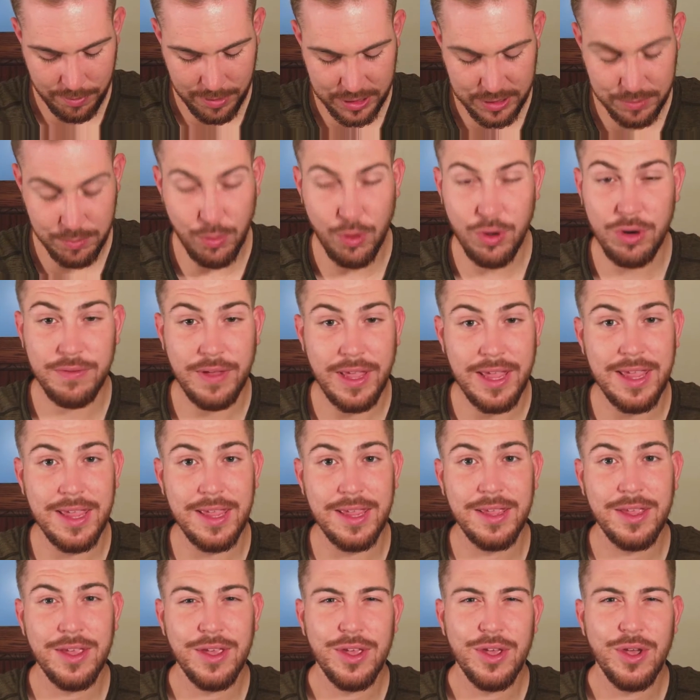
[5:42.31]
It's more of
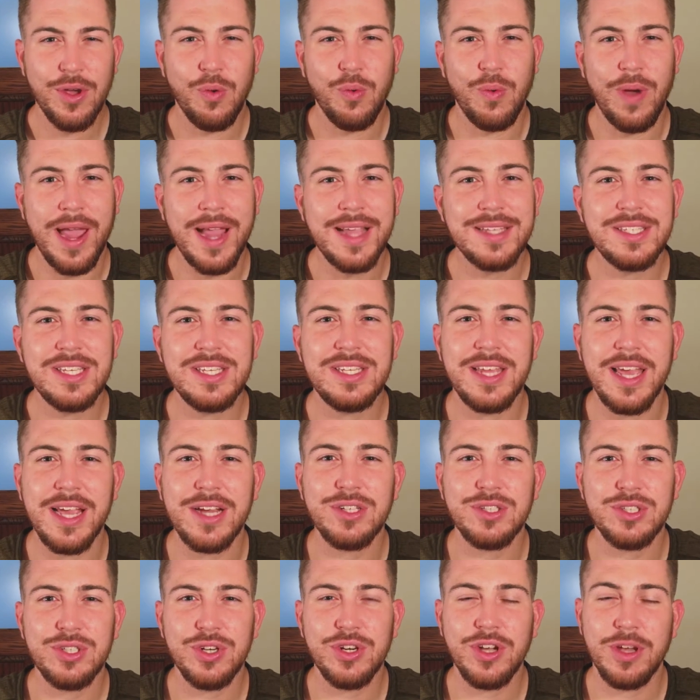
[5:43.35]
a waxy
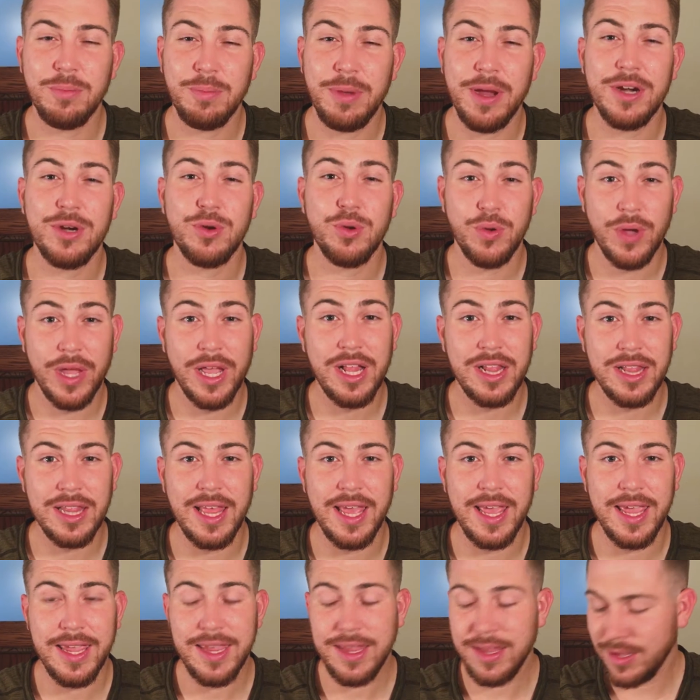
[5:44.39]
texture compared to a
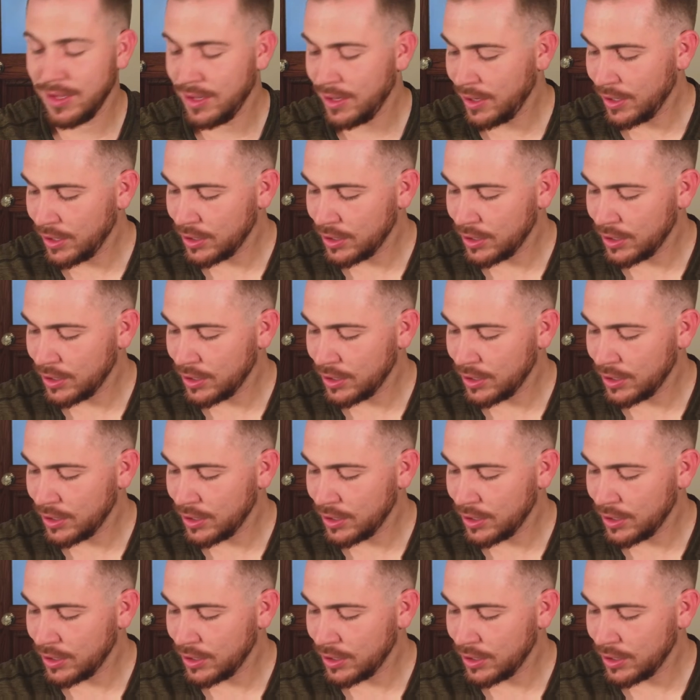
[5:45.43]
clay.